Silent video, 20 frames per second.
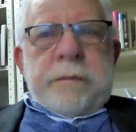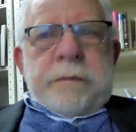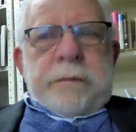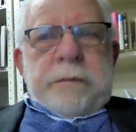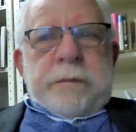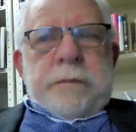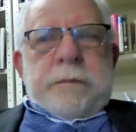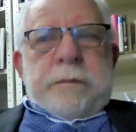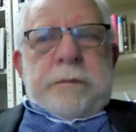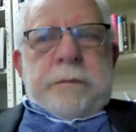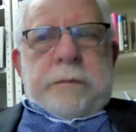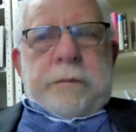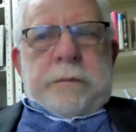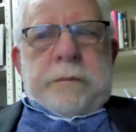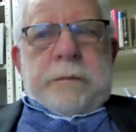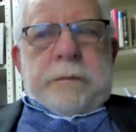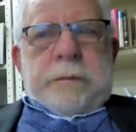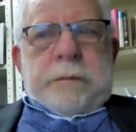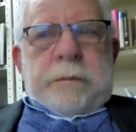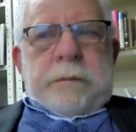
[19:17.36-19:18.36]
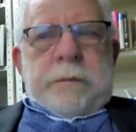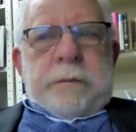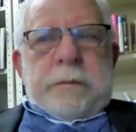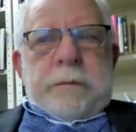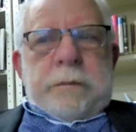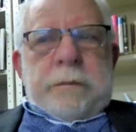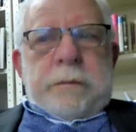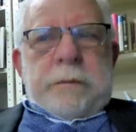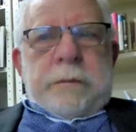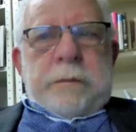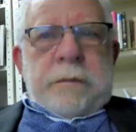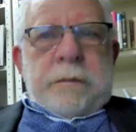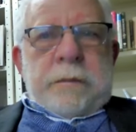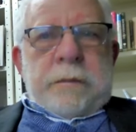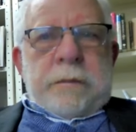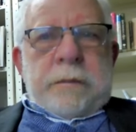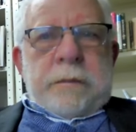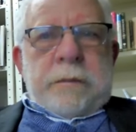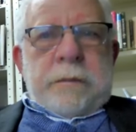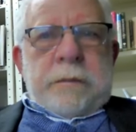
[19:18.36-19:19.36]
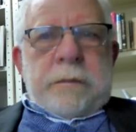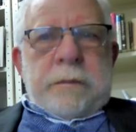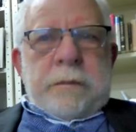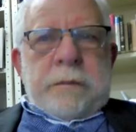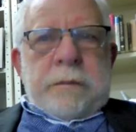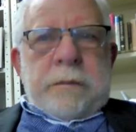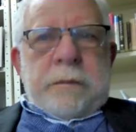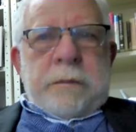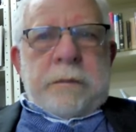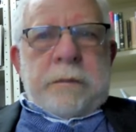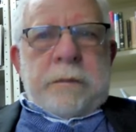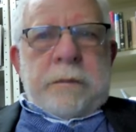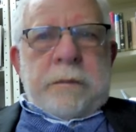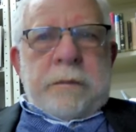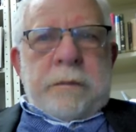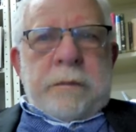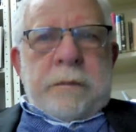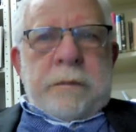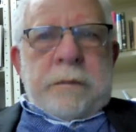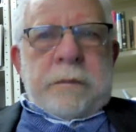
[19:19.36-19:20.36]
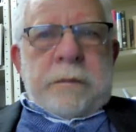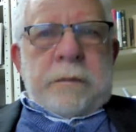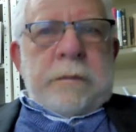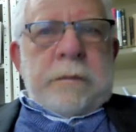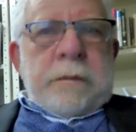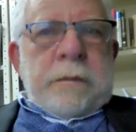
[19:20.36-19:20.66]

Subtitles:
(silent)